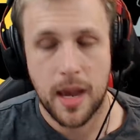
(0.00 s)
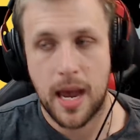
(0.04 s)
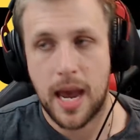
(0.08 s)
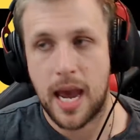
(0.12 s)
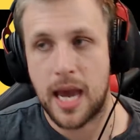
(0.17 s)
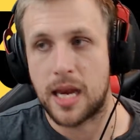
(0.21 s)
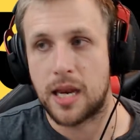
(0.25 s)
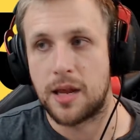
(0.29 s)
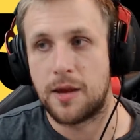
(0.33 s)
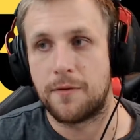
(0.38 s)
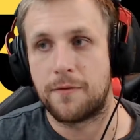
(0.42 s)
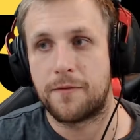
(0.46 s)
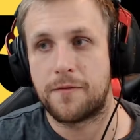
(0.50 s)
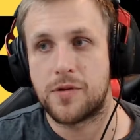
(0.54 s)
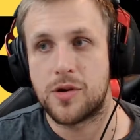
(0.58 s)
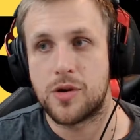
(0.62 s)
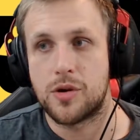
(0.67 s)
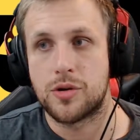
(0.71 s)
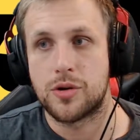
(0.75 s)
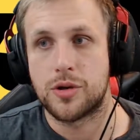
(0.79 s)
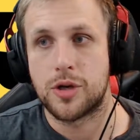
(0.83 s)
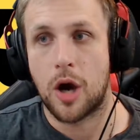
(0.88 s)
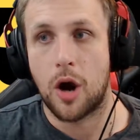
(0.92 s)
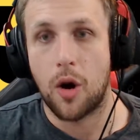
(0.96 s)
And if
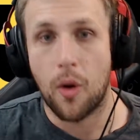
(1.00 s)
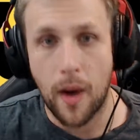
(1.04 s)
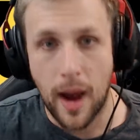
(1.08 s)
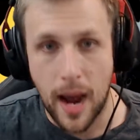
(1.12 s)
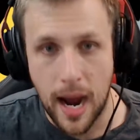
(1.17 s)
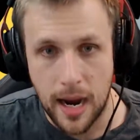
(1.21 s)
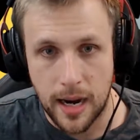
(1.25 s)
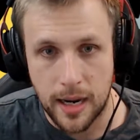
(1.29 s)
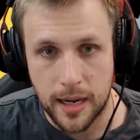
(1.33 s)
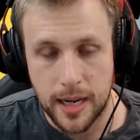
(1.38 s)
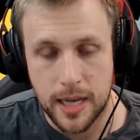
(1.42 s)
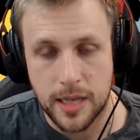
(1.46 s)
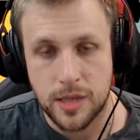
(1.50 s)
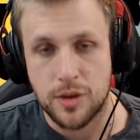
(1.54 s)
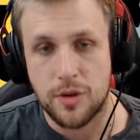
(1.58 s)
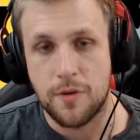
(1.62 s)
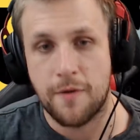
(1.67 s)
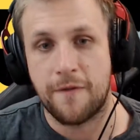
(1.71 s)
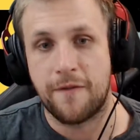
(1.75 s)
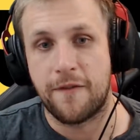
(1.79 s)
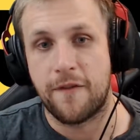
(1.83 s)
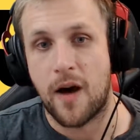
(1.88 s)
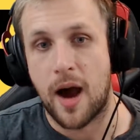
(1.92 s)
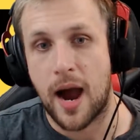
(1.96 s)
you go out and you
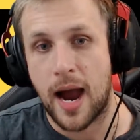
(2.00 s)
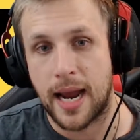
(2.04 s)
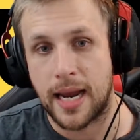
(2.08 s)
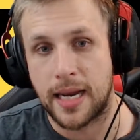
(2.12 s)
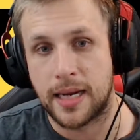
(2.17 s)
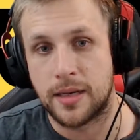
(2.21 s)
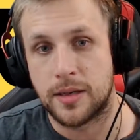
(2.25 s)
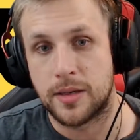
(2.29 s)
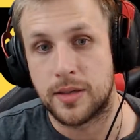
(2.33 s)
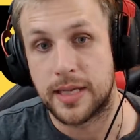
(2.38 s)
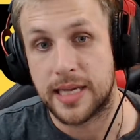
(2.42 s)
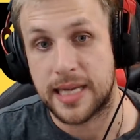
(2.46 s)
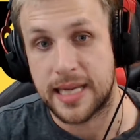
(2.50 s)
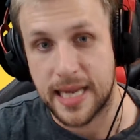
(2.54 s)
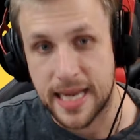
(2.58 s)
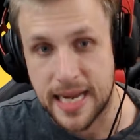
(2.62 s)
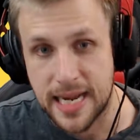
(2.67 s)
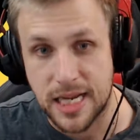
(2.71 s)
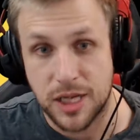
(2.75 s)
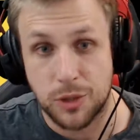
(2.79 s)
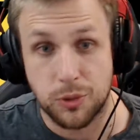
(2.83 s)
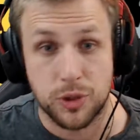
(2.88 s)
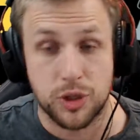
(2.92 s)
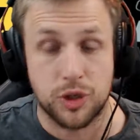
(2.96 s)
find the
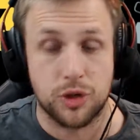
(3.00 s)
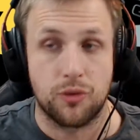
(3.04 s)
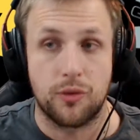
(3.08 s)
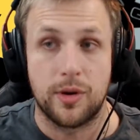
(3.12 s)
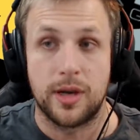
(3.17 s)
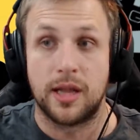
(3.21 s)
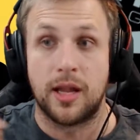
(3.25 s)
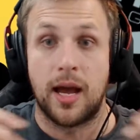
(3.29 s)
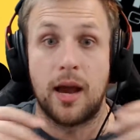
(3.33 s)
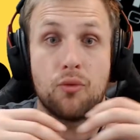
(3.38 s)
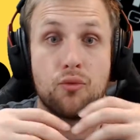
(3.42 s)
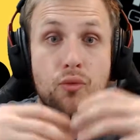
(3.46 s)
keys, which are in like